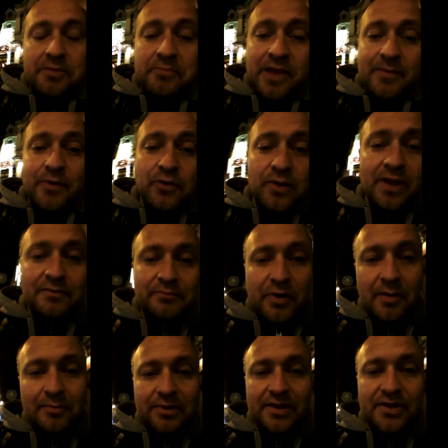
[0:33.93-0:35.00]
maybe you can
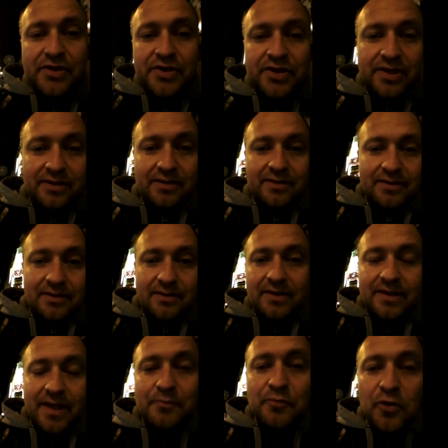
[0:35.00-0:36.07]
publish
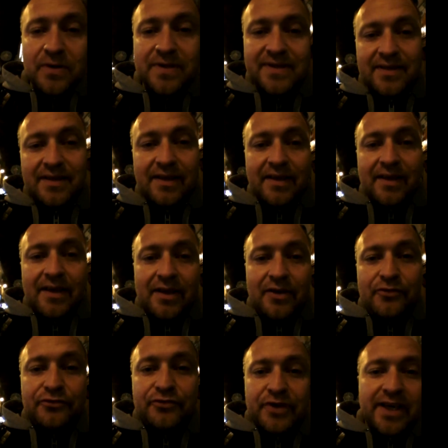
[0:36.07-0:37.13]
ebooks,
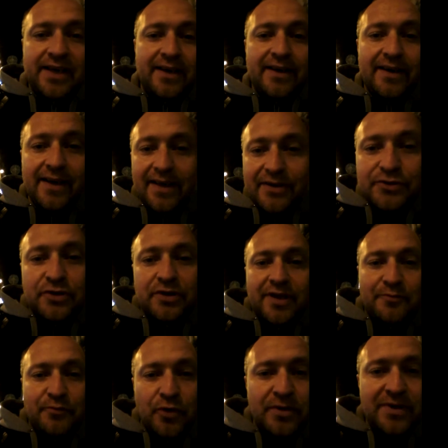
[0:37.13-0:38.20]
free
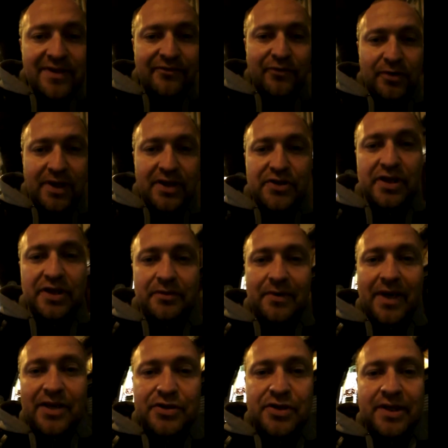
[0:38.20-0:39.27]
electronic books for lead
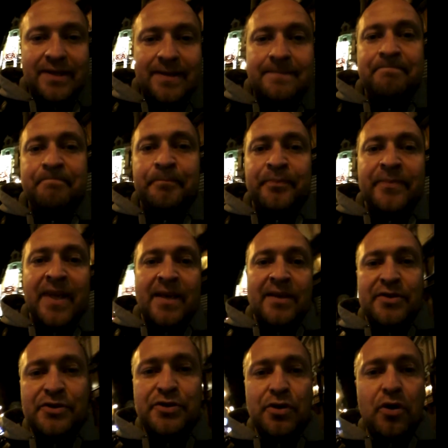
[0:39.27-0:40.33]
generation.
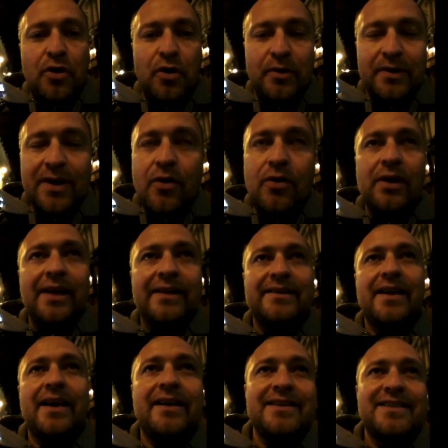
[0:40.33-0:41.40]
So the whole
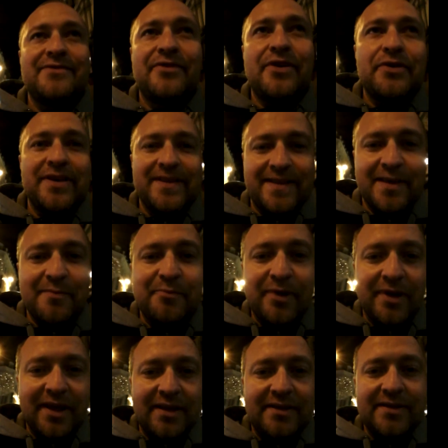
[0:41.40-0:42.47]
idea is very
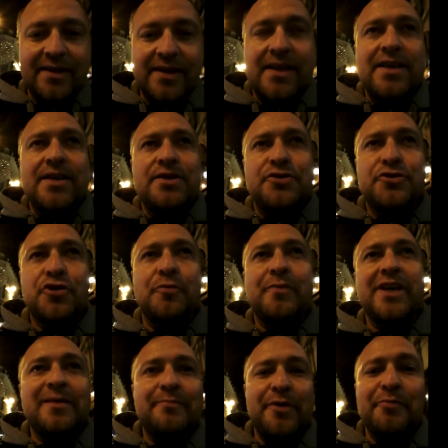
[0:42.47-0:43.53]
simple, and so
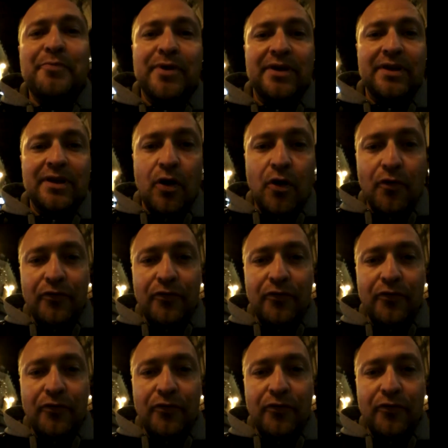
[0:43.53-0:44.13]
many people